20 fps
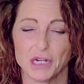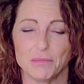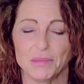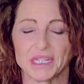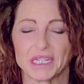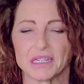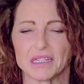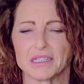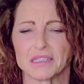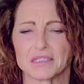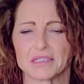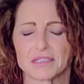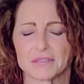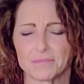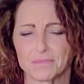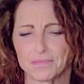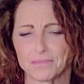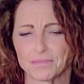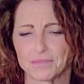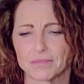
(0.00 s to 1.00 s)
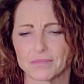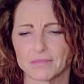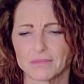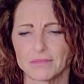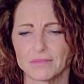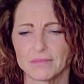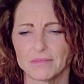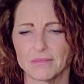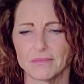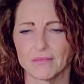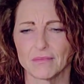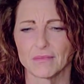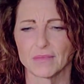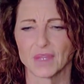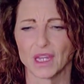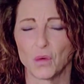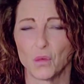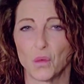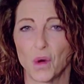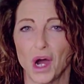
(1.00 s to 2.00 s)
Because
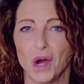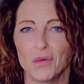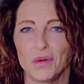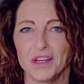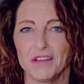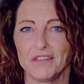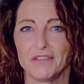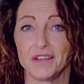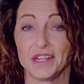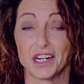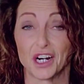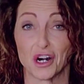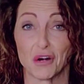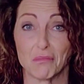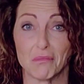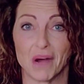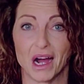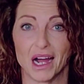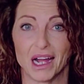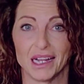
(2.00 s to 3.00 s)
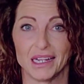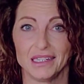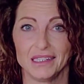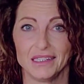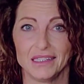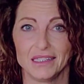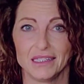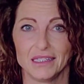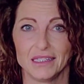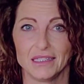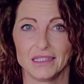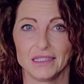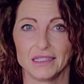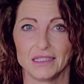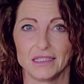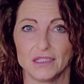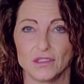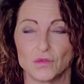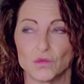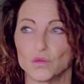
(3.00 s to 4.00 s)
what we feed our mind
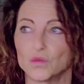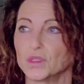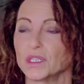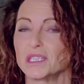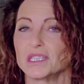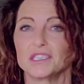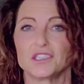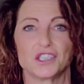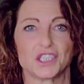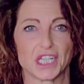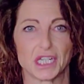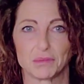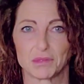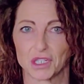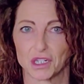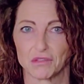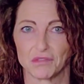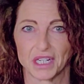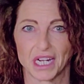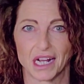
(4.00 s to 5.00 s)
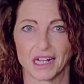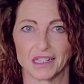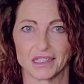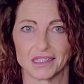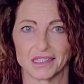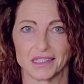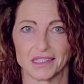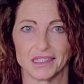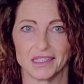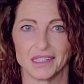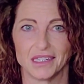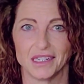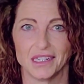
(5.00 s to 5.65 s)
really shapes our reality.